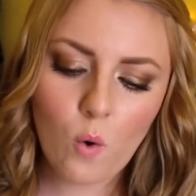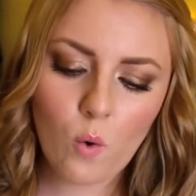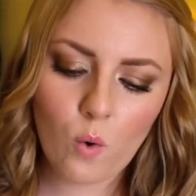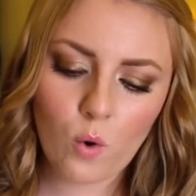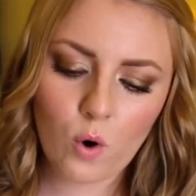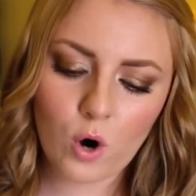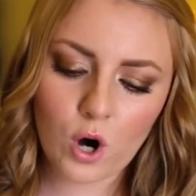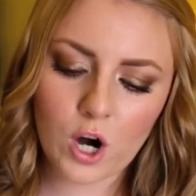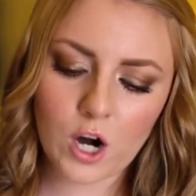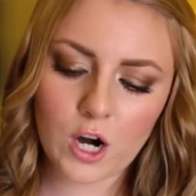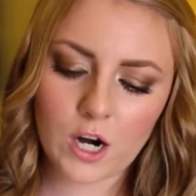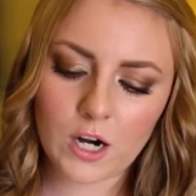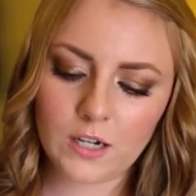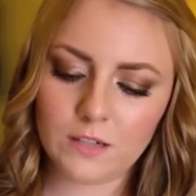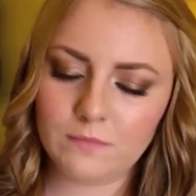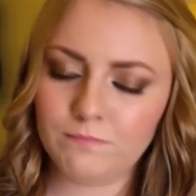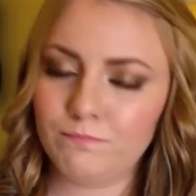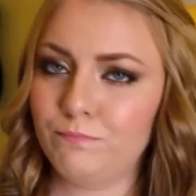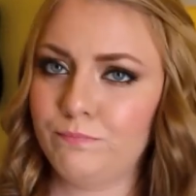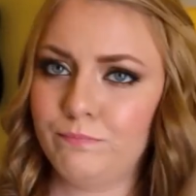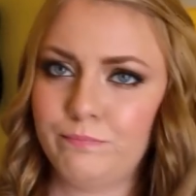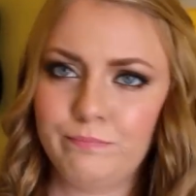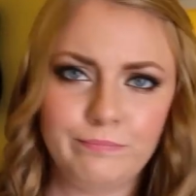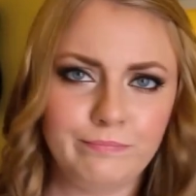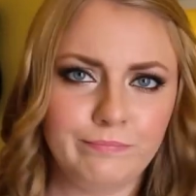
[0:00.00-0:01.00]
or
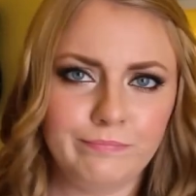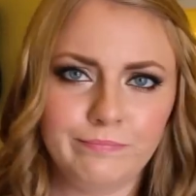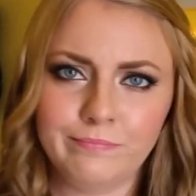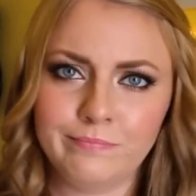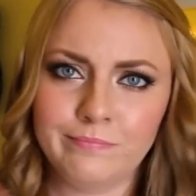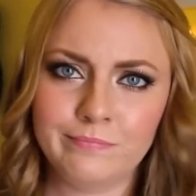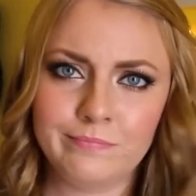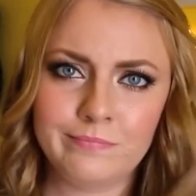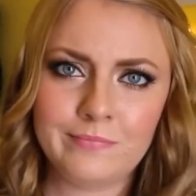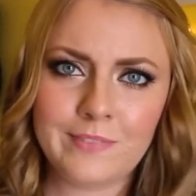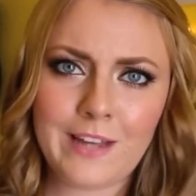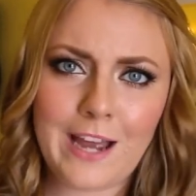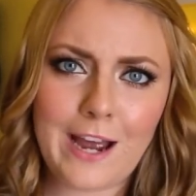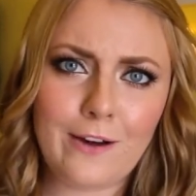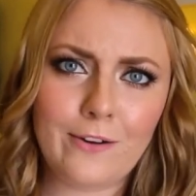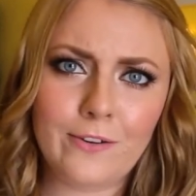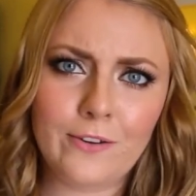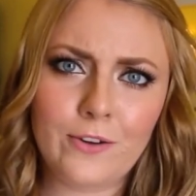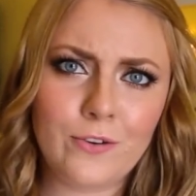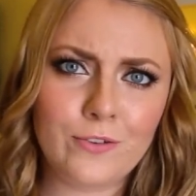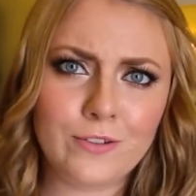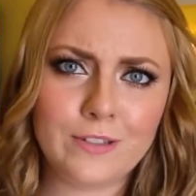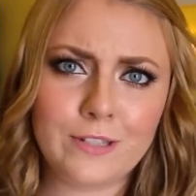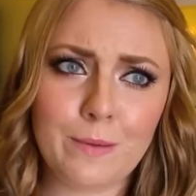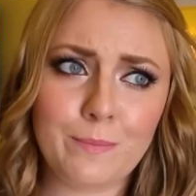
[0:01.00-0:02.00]
I don't
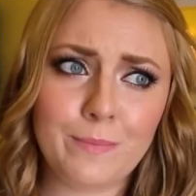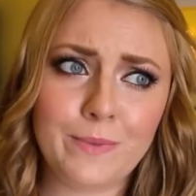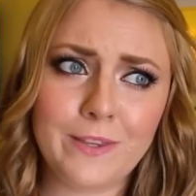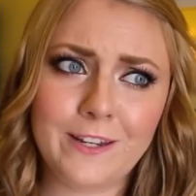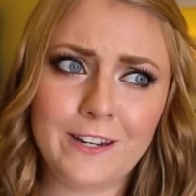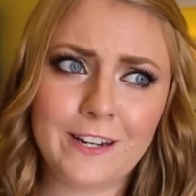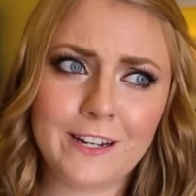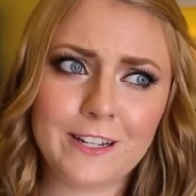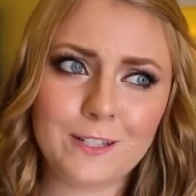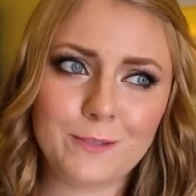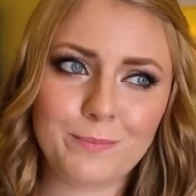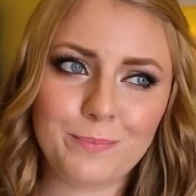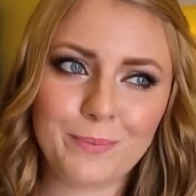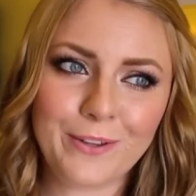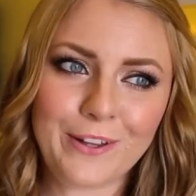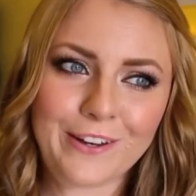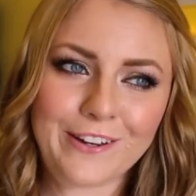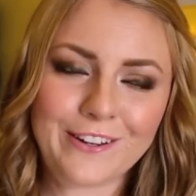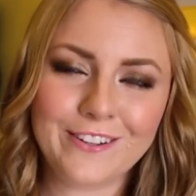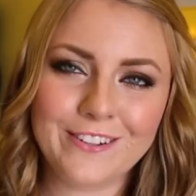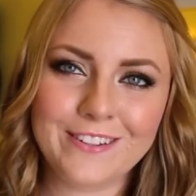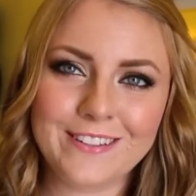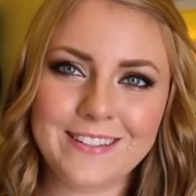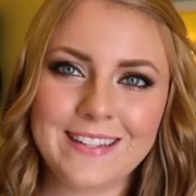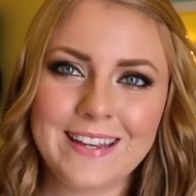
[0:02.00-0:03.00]
know, something
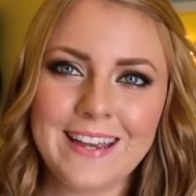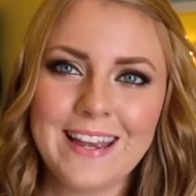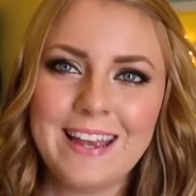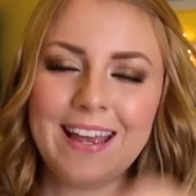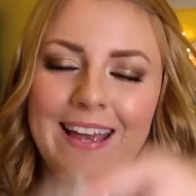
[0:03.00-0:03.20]
explodes